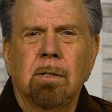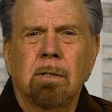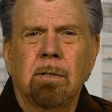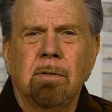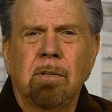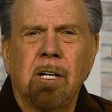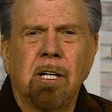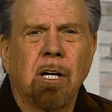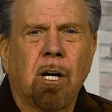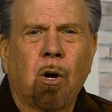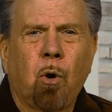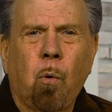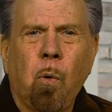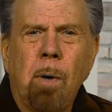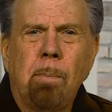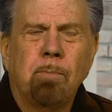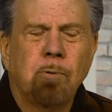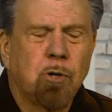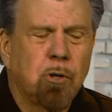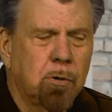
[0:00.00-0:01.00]
that
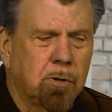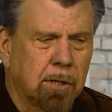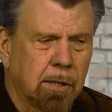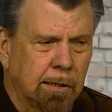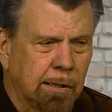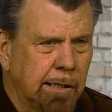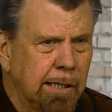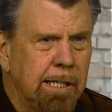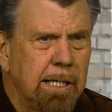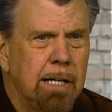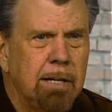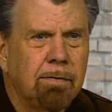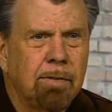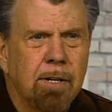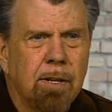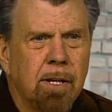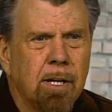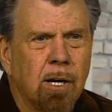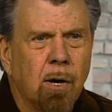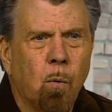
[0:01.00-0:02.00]
equips you to live
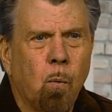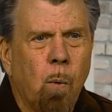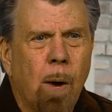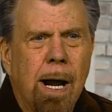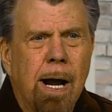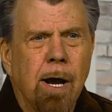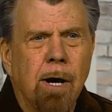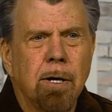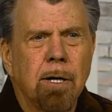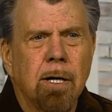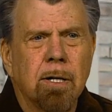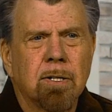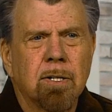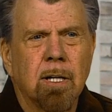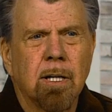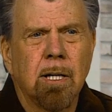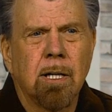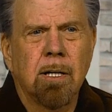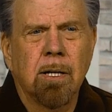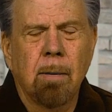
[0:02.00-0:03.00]
in the awareness
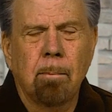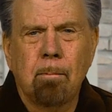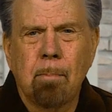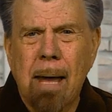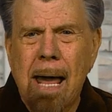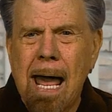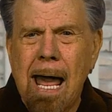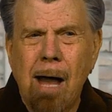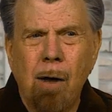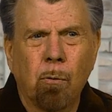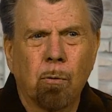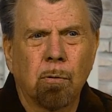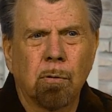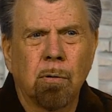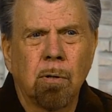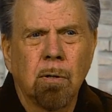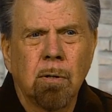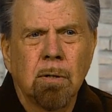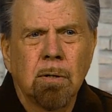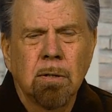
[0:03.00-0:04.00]
and in the power
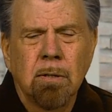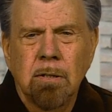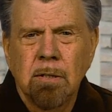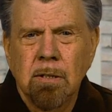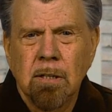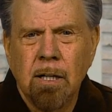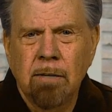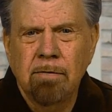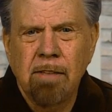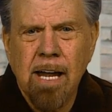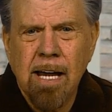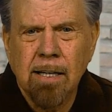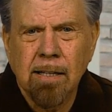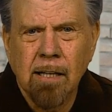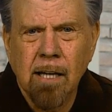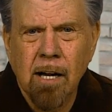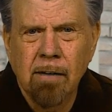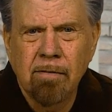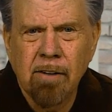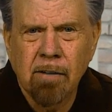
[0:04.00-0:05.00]
of that
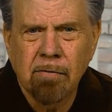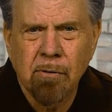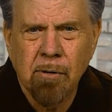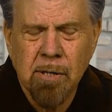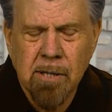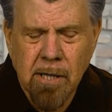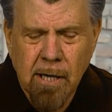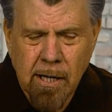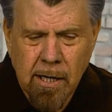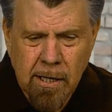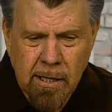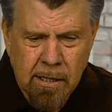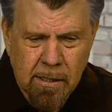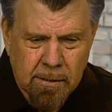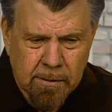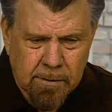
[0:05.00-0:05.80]
love every day.